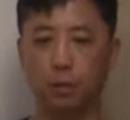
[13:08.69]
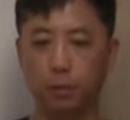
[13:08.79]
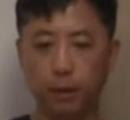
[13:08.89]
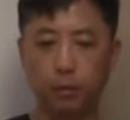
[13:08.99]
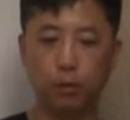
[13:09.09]

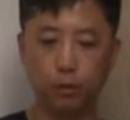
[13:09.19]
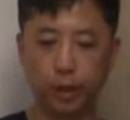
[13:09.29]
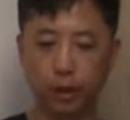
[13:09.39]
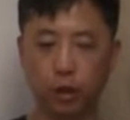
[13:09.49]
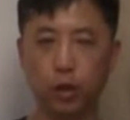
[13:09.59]
people
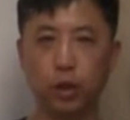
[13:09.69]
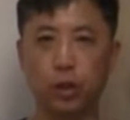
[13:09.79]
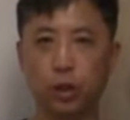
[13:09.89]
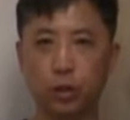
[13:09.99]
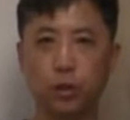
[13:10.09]
that
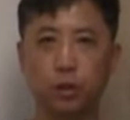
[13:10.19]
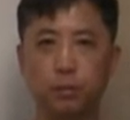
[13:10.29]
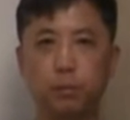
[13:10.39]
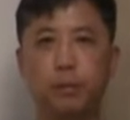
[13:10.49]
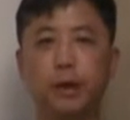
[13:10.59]
under the
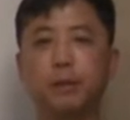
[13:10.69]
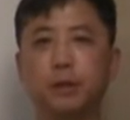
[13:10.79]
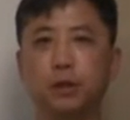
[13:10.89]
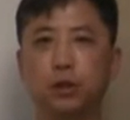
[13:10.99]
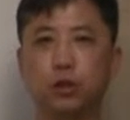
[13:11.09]

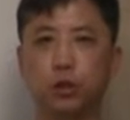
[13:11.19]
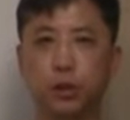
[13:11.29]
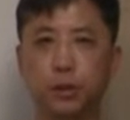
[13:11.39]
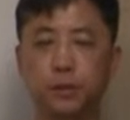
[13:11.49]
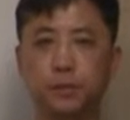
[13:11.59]
pyramid structure.